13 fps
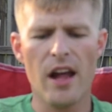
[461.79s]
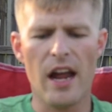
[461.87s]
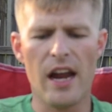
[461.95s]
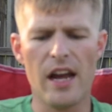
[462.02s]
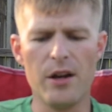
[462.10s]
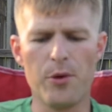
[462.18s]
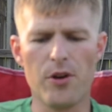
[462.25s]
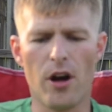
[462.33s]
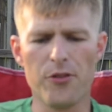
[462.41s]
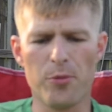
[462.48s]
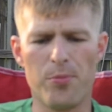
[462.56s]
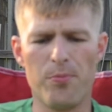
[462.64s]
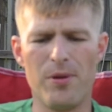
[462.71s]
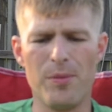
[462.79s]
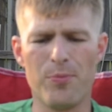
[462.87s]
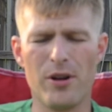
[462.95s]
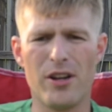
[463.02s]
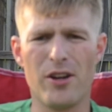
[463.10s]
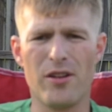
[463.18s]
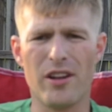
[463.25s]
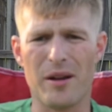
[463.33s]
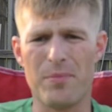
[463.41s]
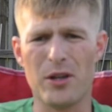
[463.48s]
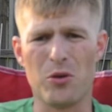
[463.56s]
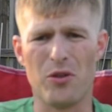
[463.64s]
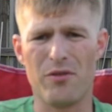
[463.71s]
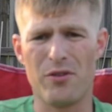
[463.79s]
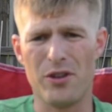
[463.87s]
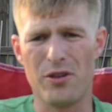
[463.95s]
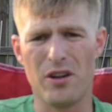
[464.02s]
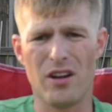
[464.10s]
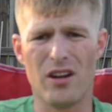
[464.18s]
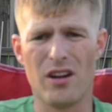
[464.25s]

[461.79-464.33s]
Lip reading: and it would also be pretty good like pickled if you